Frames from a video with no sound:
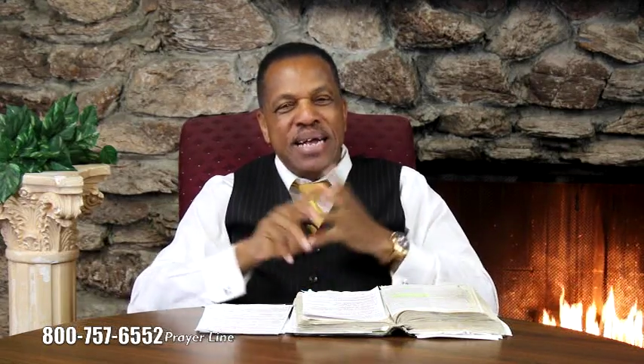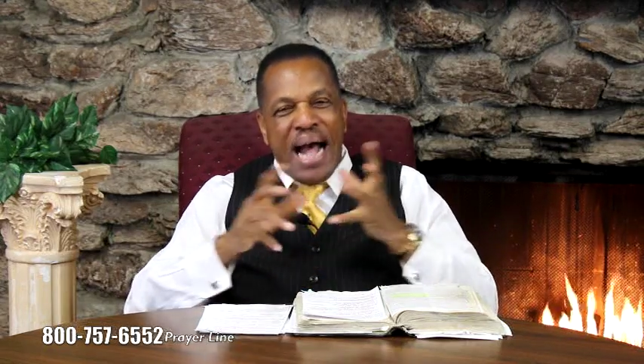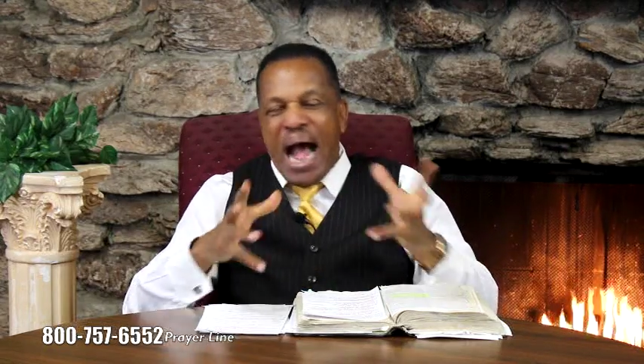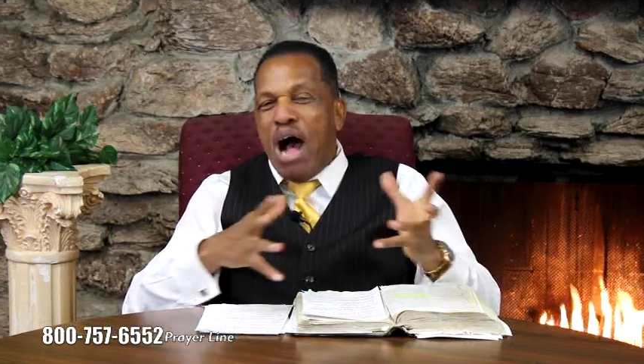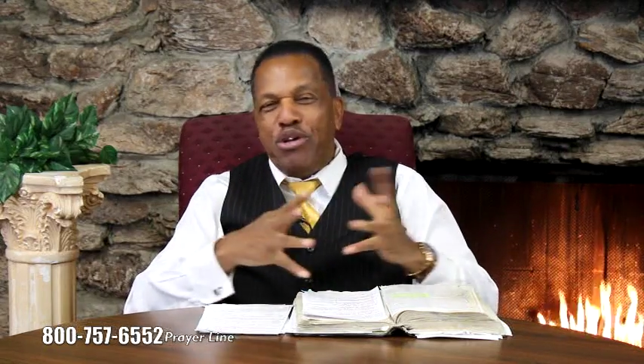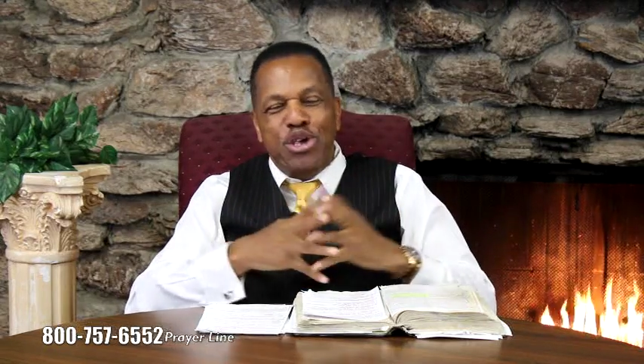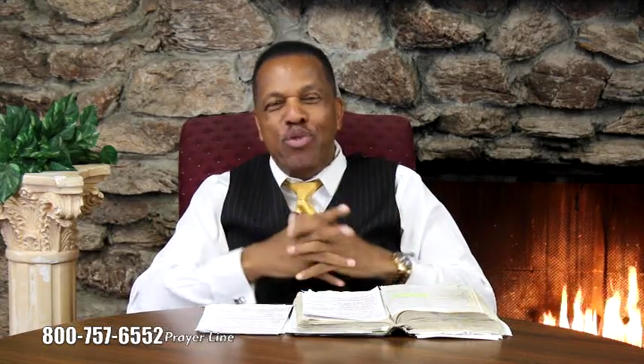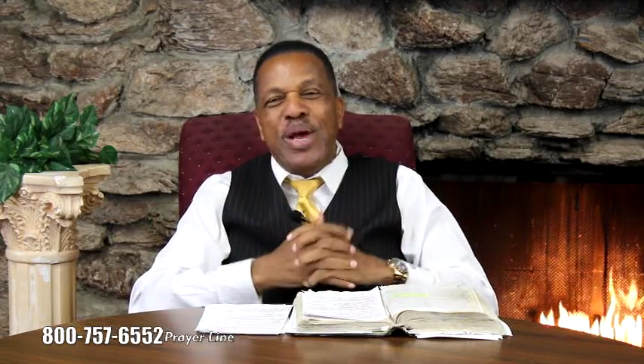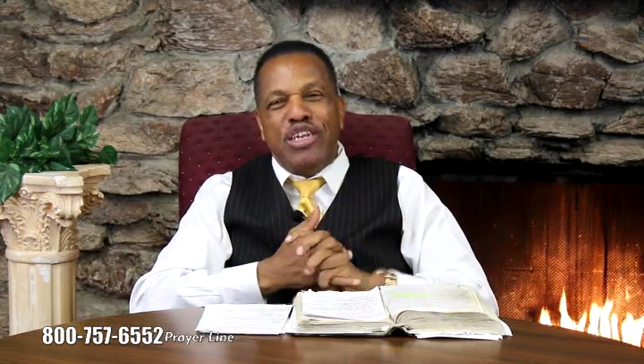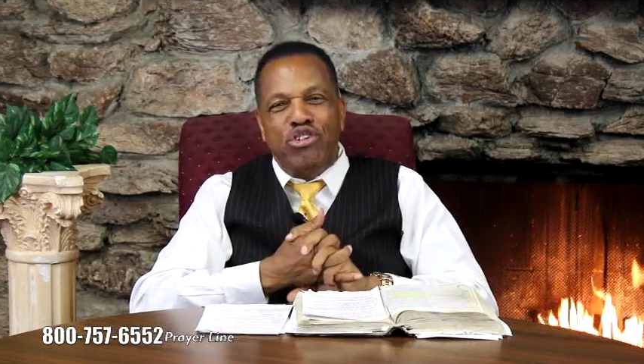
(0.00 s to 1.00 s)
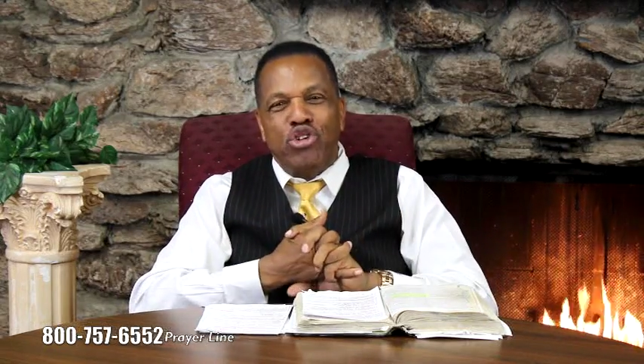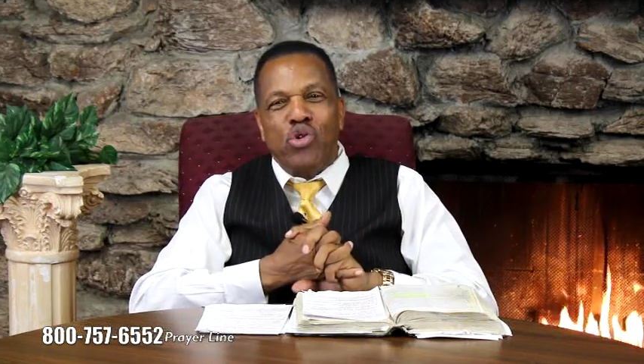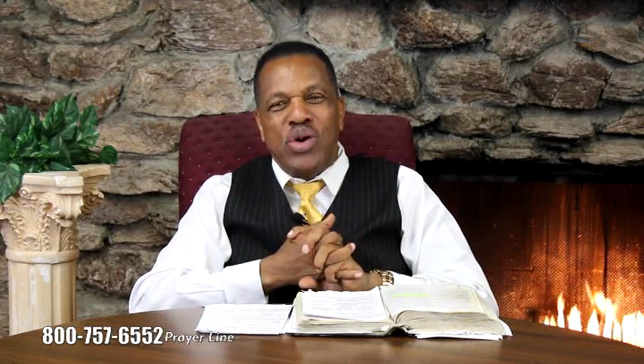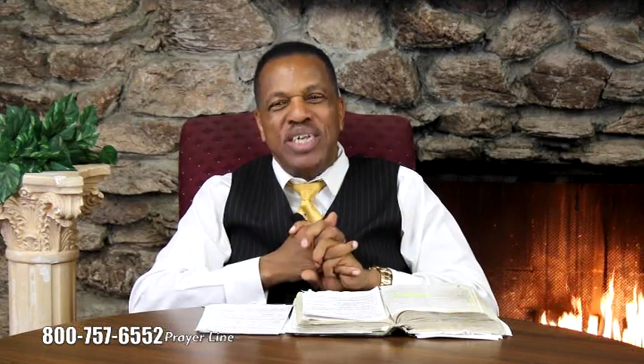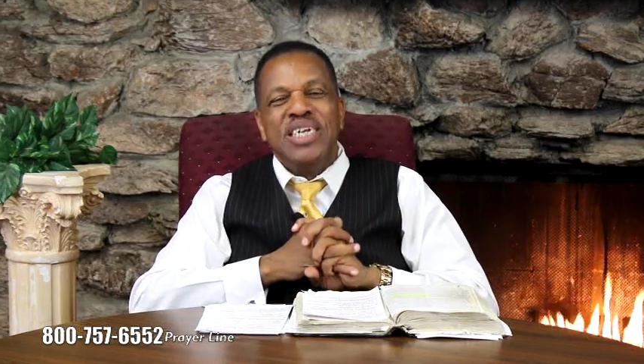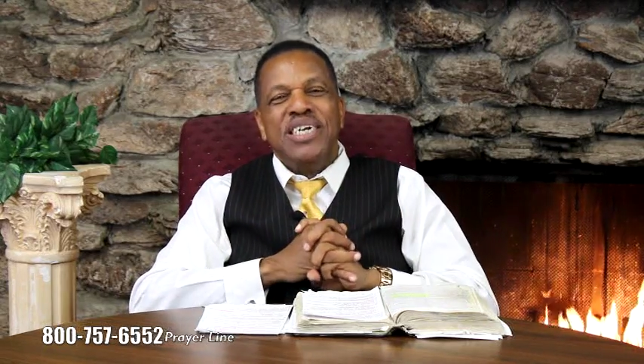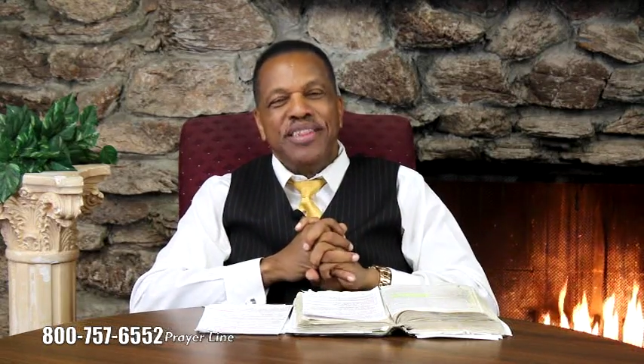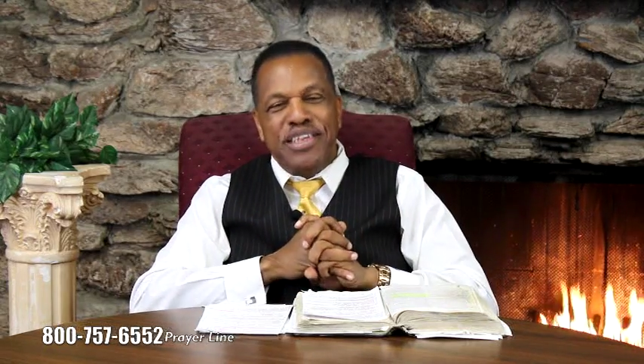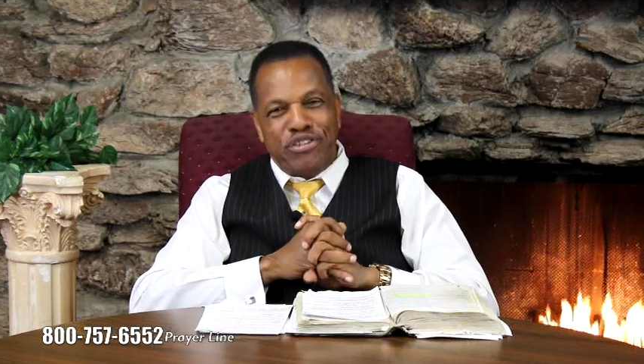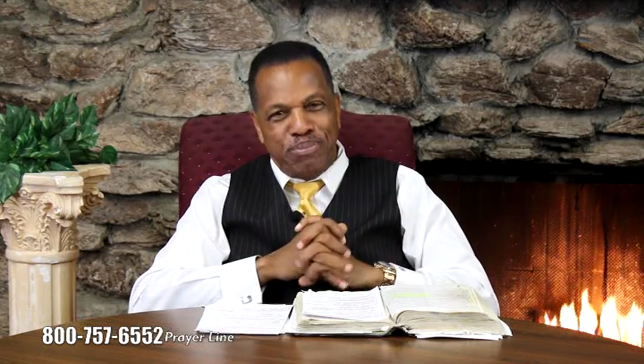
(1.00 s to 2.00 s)
how you enjoying
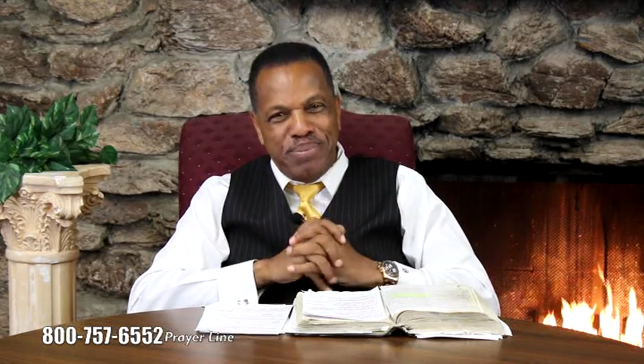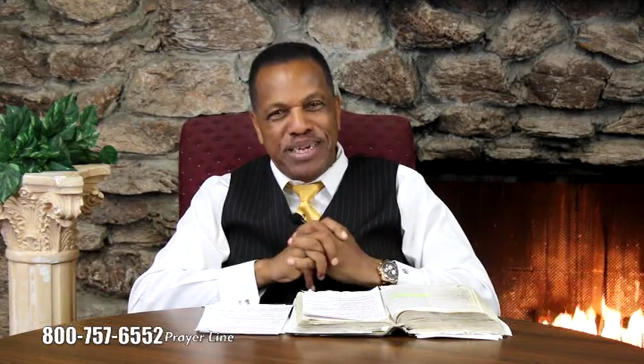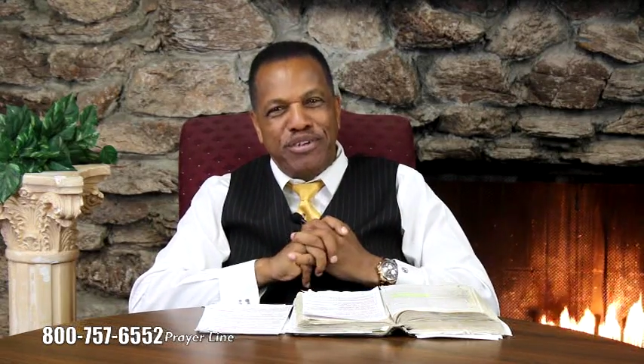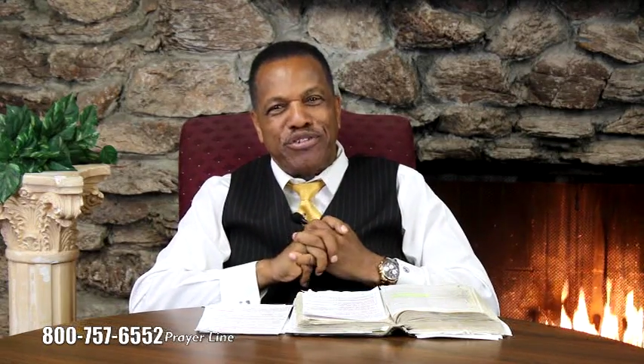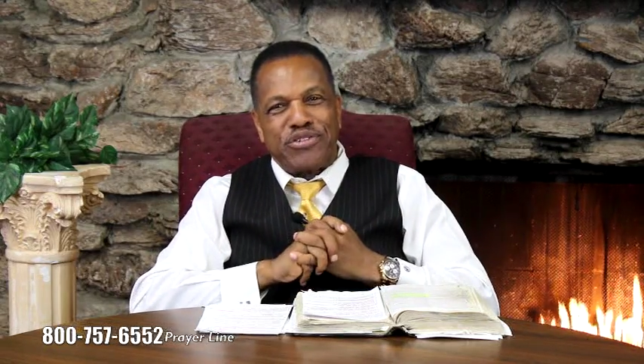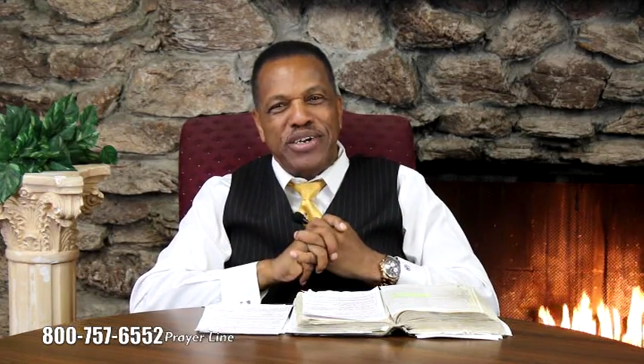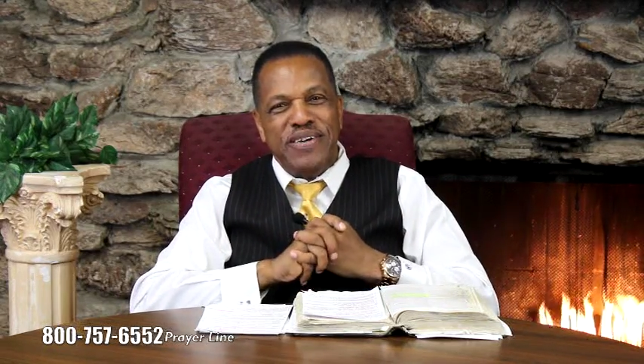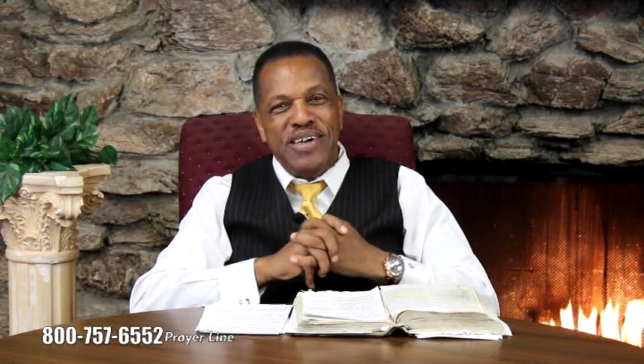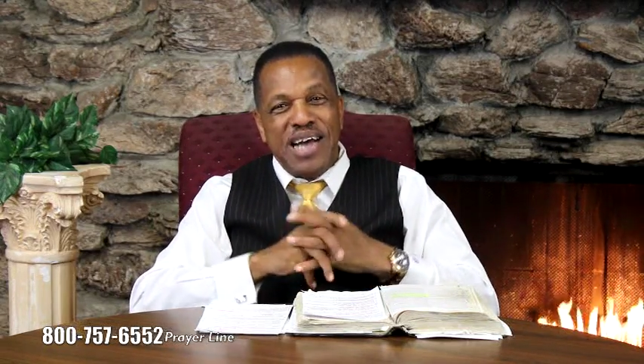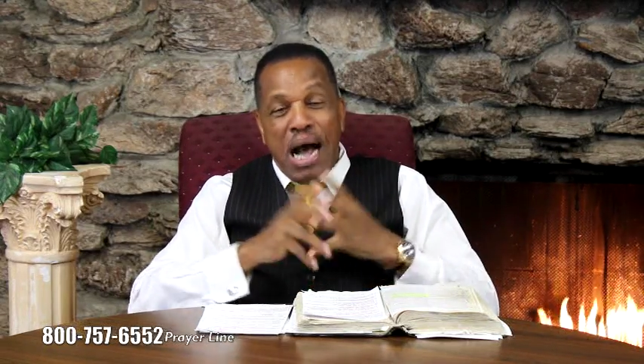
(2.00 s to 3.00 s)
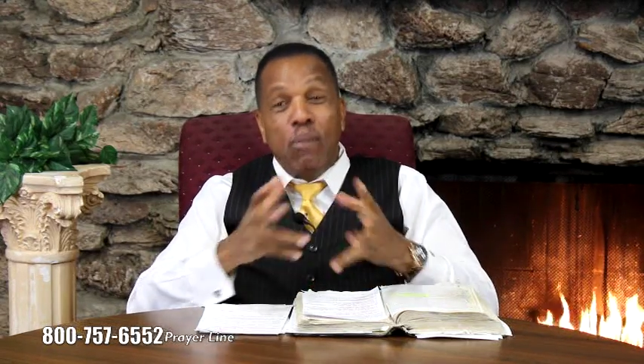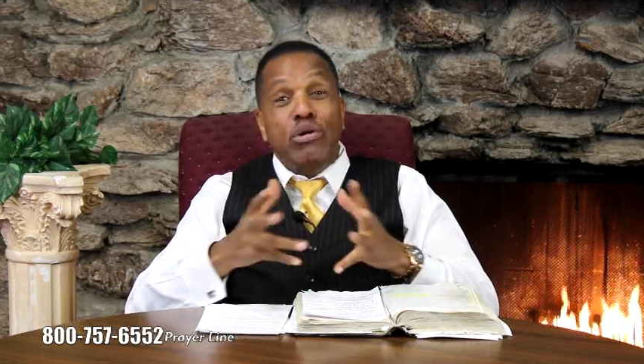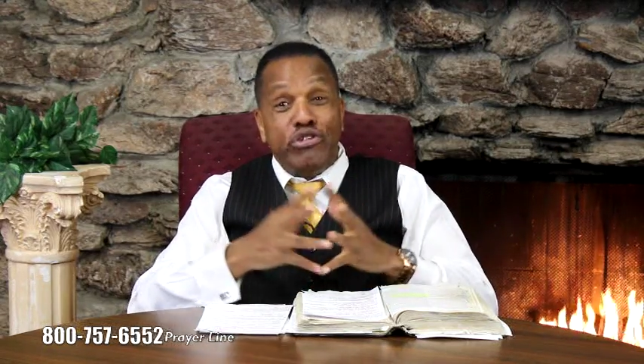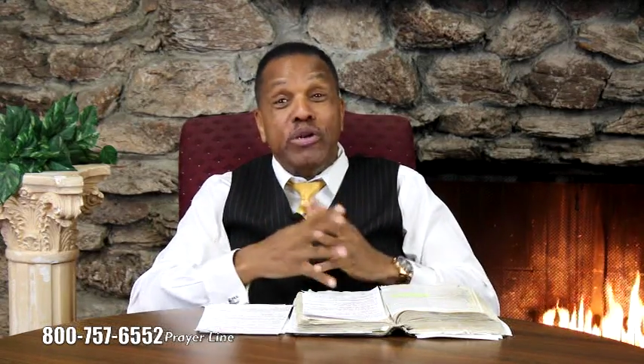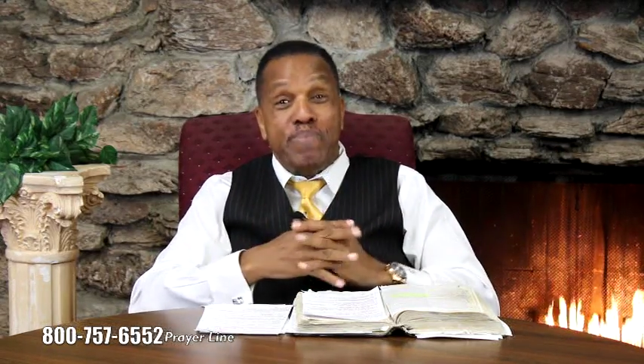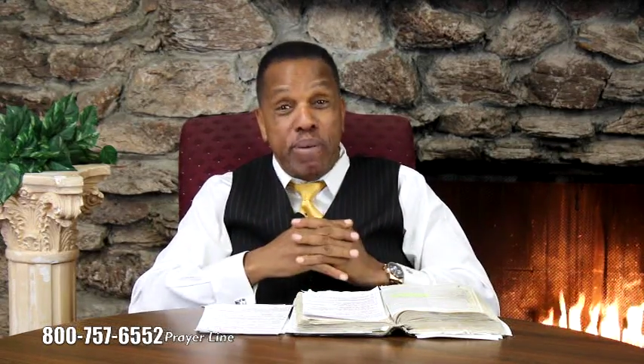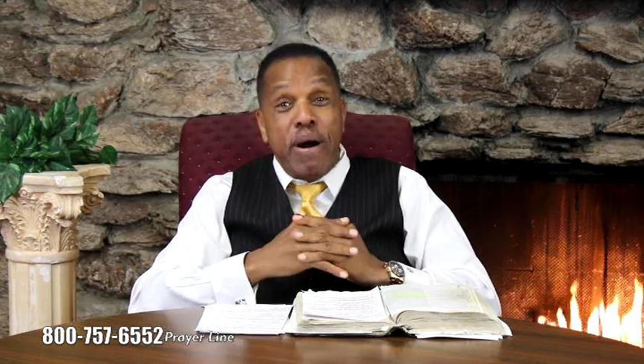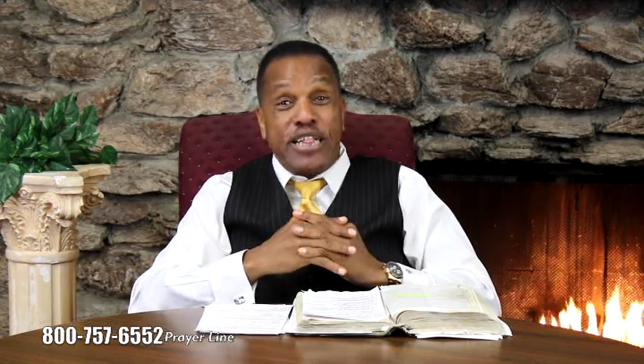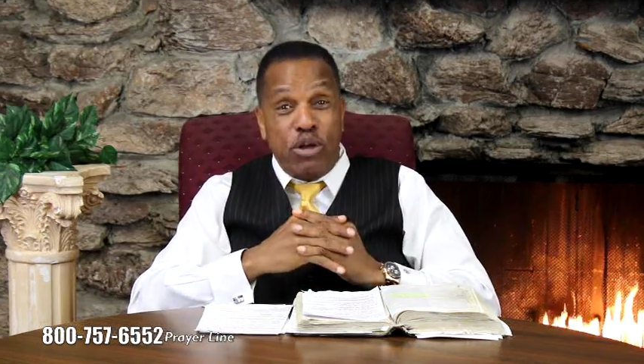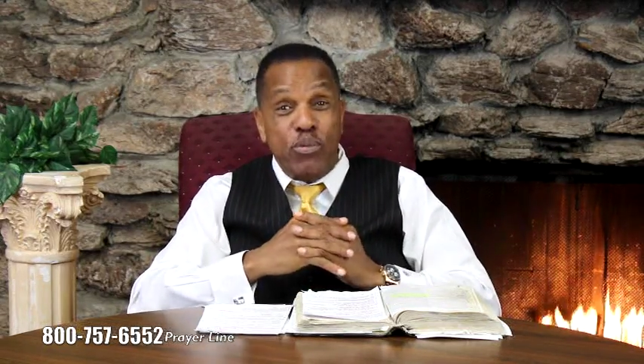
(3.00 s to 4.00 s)
this ministry. I want you to
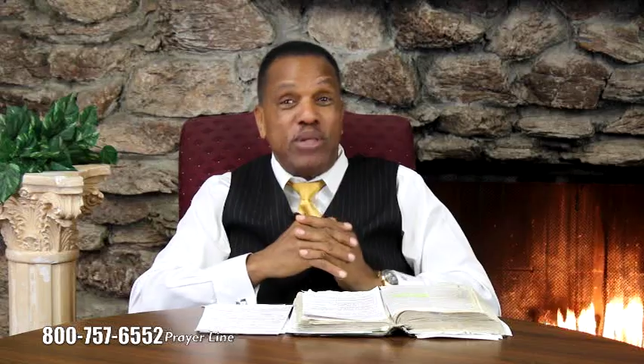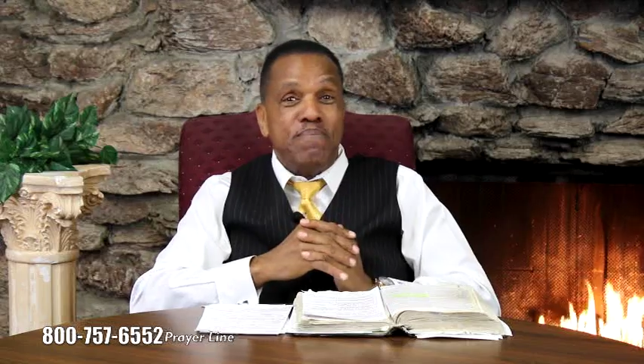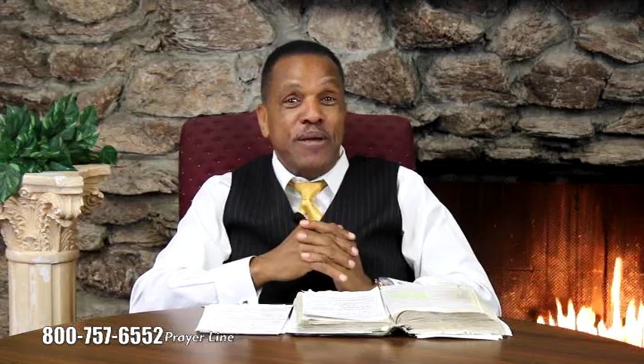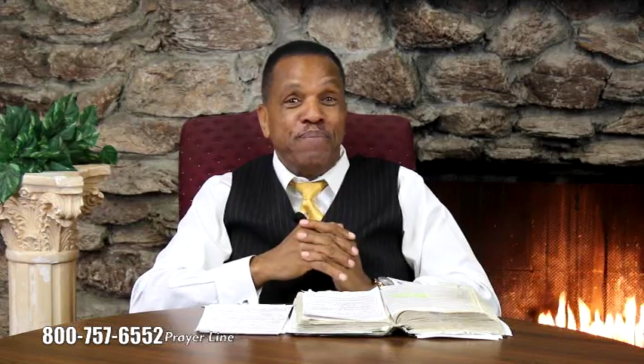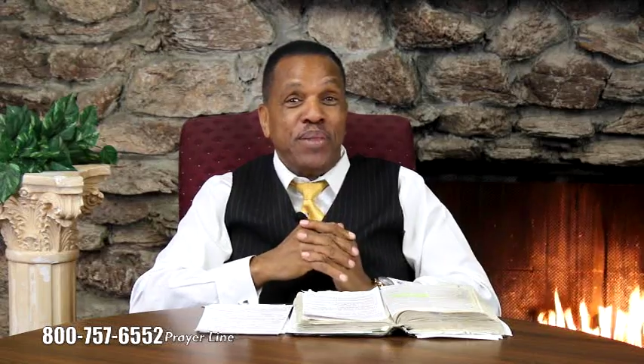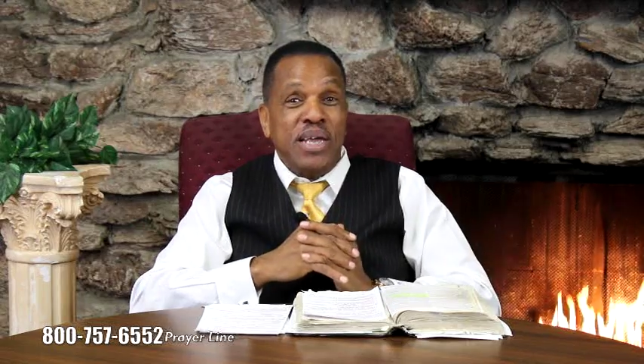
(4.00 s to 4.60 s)
partner with me.